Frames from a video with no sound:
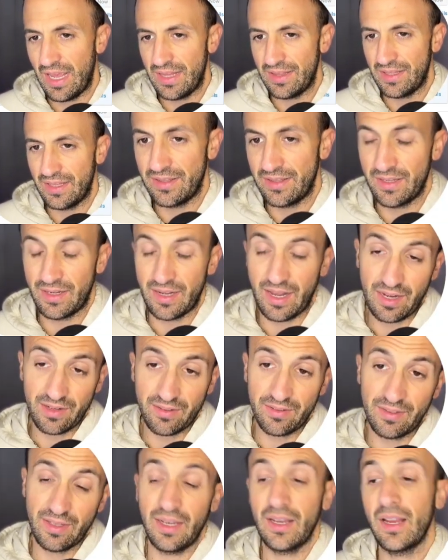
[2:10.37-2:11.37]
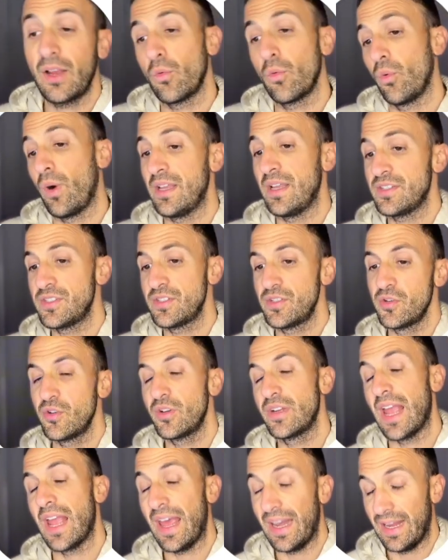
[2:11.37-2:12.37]
And the next thing, once you
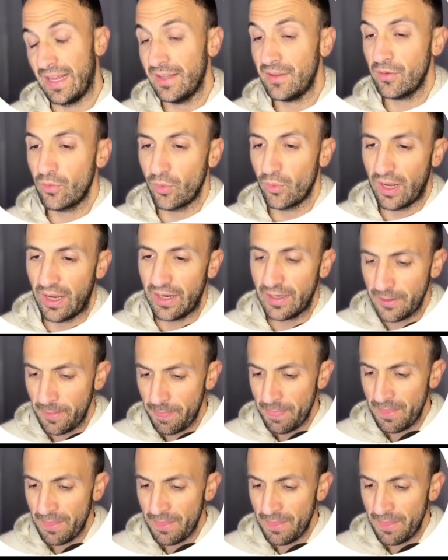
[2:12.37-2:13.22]
get it, right,